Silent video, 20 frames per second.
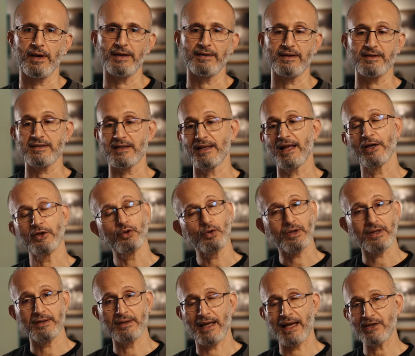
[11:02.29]
right? There's a lot you
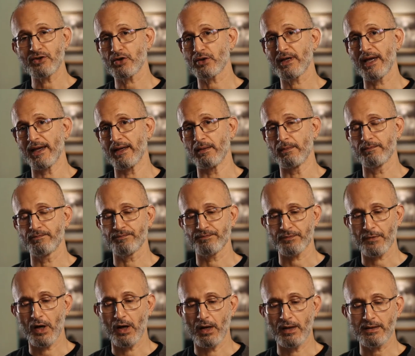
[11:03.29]
can educate them
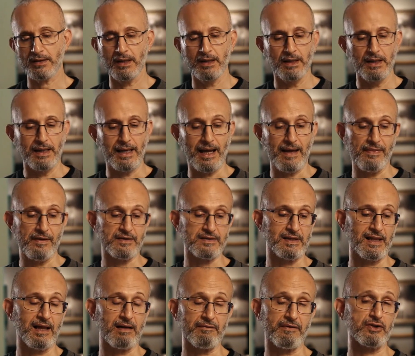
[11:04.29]
on, and
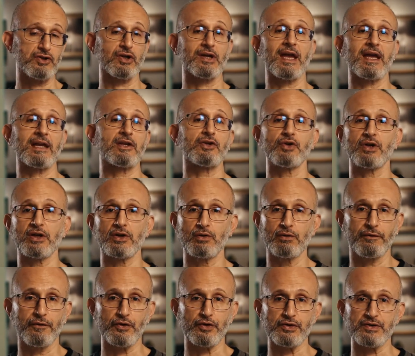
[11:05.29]
there's a lot of educating you can
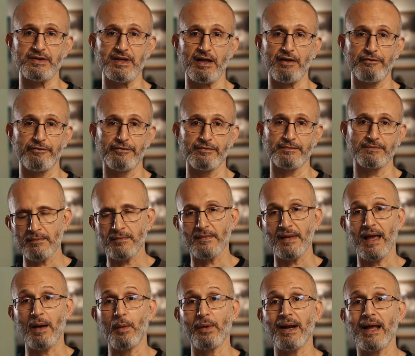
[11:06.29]
do for yourself.
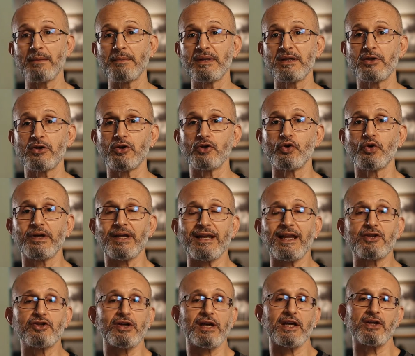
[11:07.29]
And when I mean you can
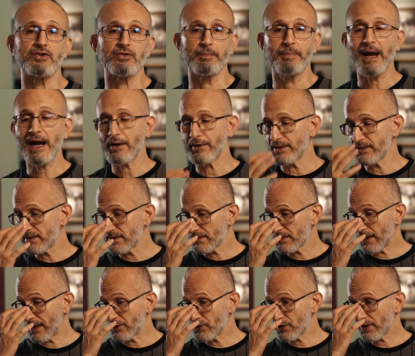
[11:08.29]
educate your
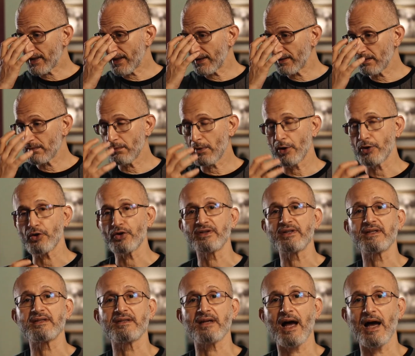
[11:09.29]
parents, educate them on your
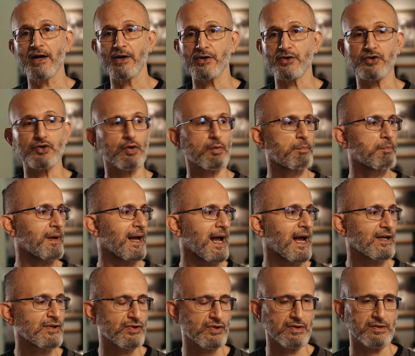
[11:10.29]
desires, your
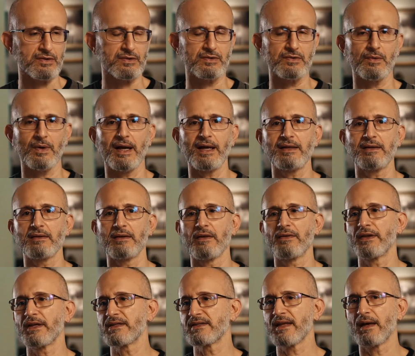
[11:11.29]
passions, right? The
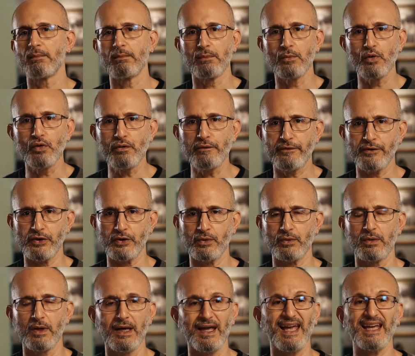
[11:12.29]
things that move
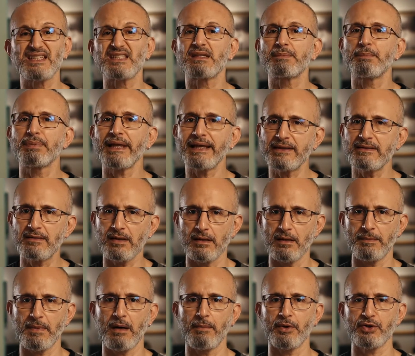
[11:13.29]
you. Explain to
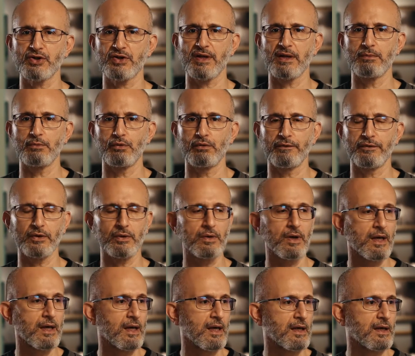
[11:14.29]
them how much they move
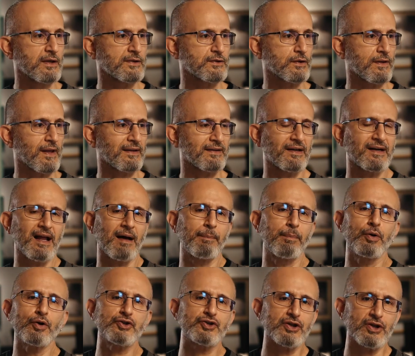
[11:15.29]
you so that they're
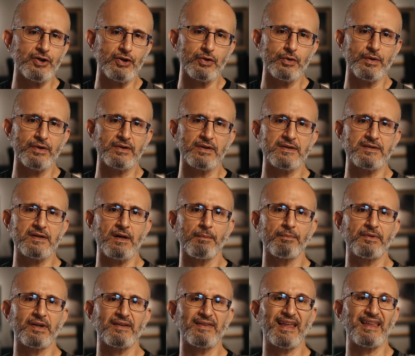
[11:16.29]
not pushing you into
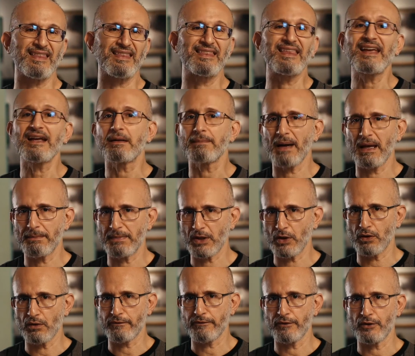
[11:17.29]
something they think might be
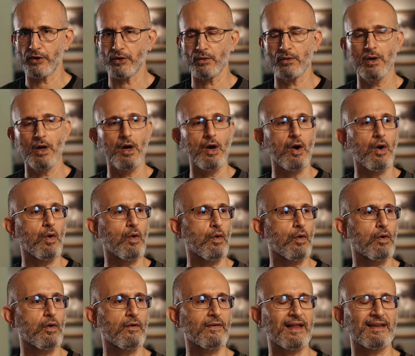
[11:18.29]
good for you
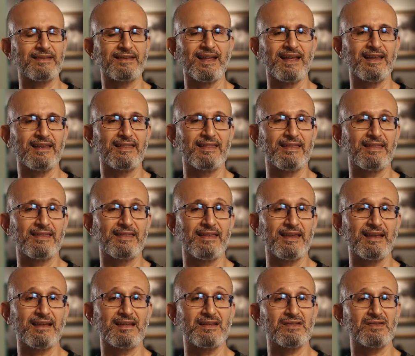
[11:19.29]
or that they
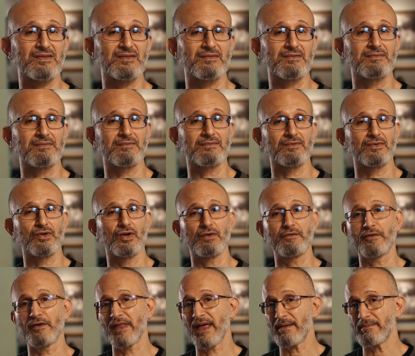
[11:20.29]
think is
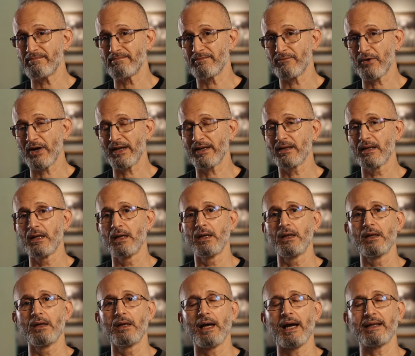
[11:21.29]
good for them, right?
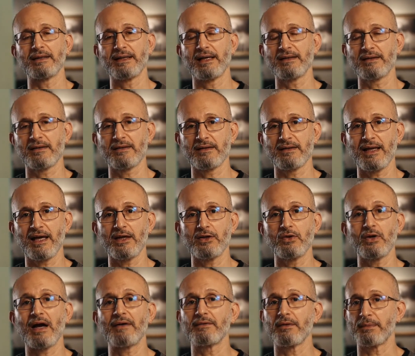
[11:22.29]
At the end of the day,
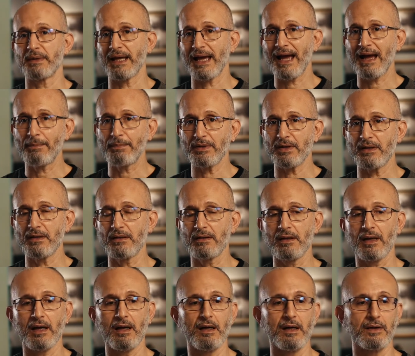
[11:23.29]
you have to be happy
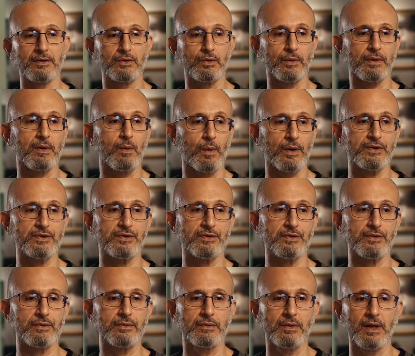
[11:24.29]
uh, doing what you
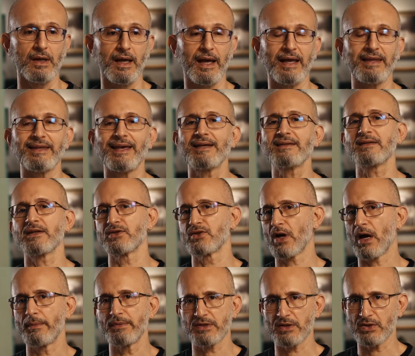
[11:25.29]
do. And yes, a
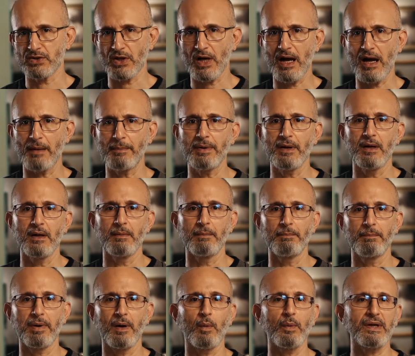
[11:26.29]
job is a job,
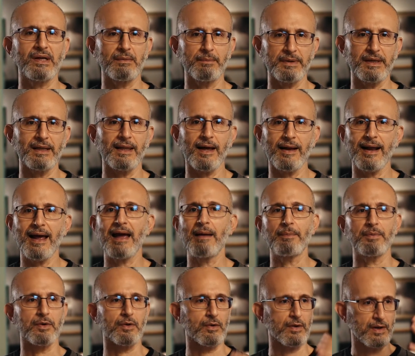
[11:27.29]
but we can be a lot
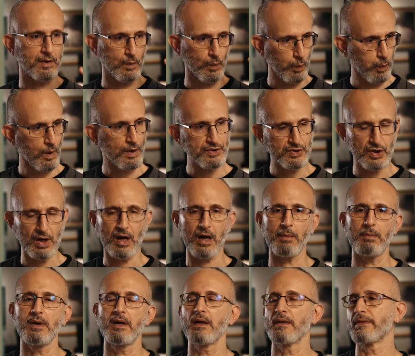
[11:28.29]
happier in one
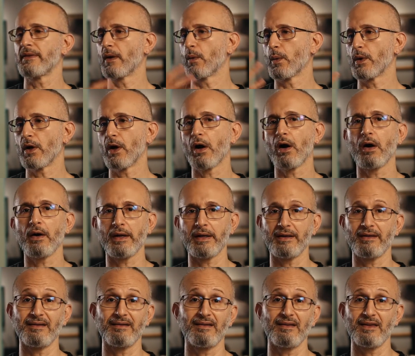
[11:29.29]
job than we are
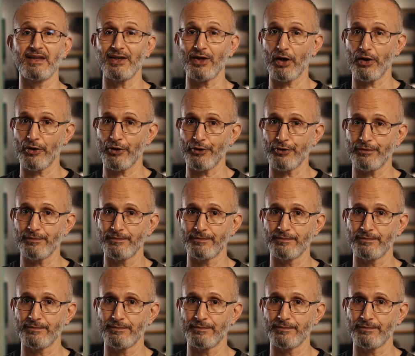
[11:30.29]
in the other.